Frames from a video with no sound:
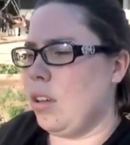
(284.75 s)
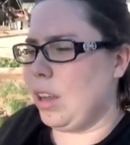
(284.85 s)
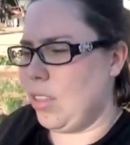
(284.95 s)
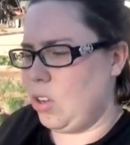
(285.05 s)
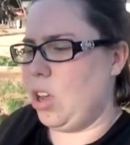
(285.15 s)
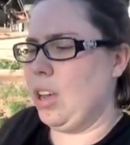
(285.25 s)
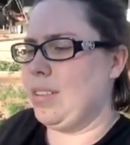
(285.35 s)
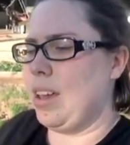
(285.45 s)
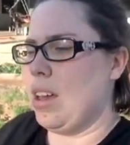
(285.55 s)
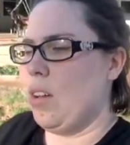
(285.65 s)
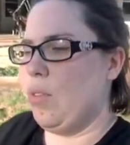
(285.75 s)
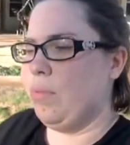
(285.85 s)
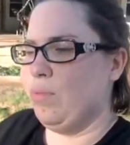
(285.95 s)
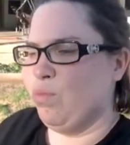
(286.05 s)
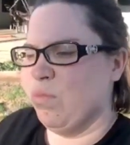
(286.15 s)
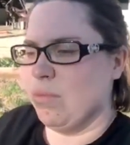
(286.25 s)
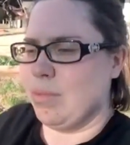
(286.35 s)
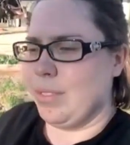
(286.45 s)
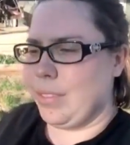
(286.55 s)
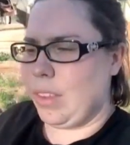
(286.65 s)
I let the dogs out.
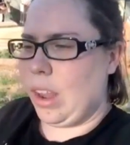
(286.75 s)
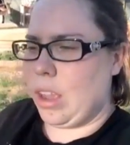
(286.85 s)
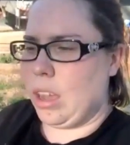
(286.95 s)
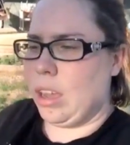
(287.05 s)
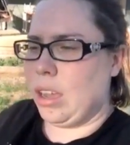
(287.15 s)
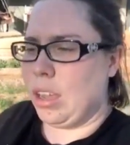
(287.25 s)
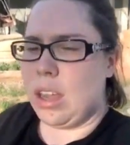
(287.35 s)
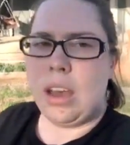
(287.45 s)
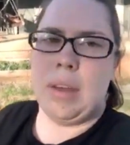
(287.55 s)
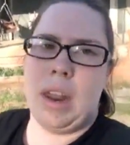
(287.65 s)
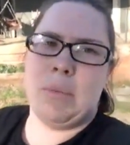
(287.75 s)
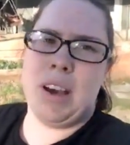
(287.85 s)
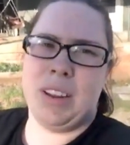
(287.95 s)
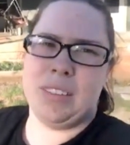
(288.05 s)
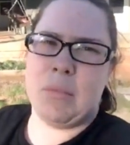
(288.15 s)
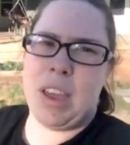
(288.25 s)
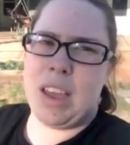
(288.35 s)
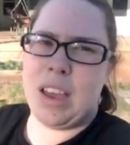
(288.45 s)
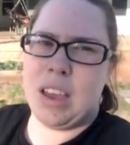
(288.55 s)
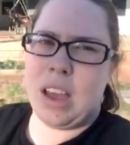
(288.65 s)
I got antibiotics in
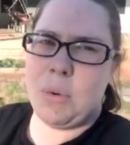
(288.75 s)
my eye.